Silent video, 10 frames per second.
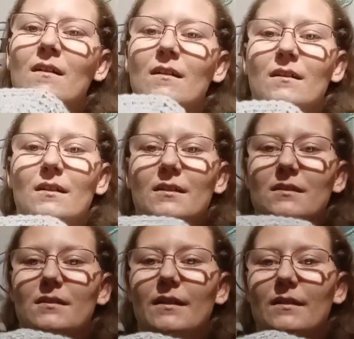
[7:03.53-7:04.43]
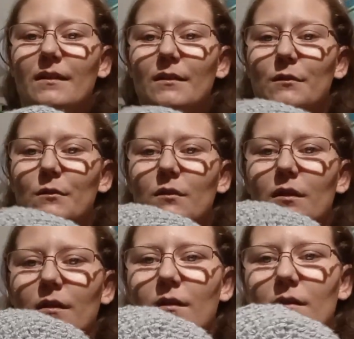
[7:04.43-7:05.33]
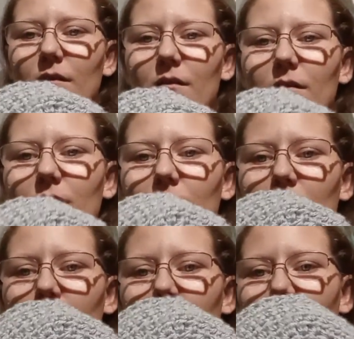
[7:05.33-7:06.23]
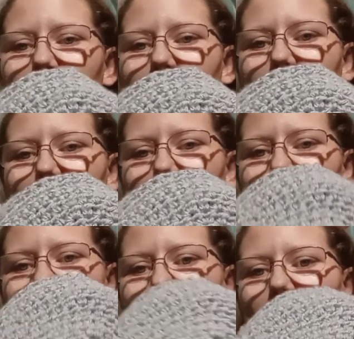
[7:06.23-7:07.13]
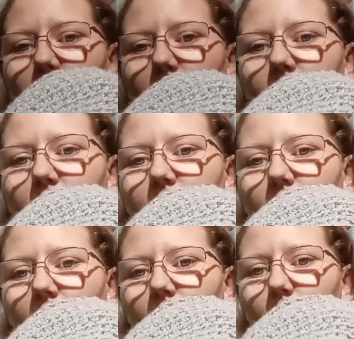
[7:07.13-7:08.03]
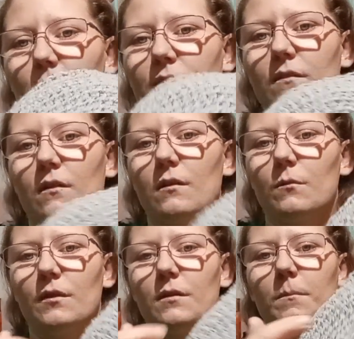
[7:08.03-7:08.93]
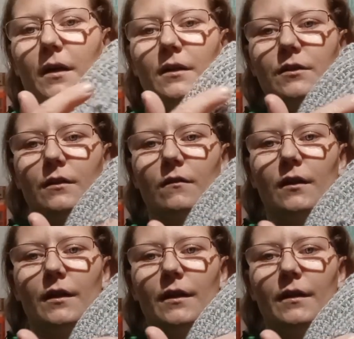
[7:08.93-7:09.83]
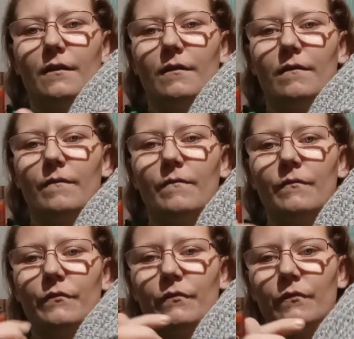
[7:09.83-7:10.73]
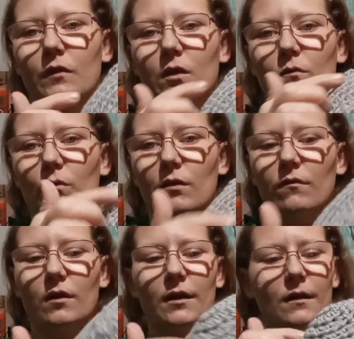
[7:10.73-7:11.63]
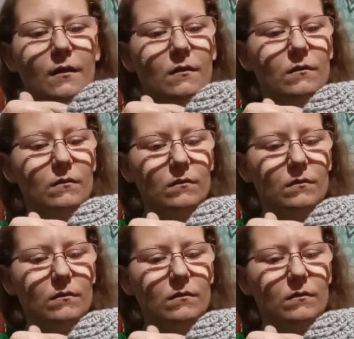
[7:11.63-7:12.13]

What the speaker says: Because it's getting cold. Alright, so there's the top. I started with a magic ring. Went around.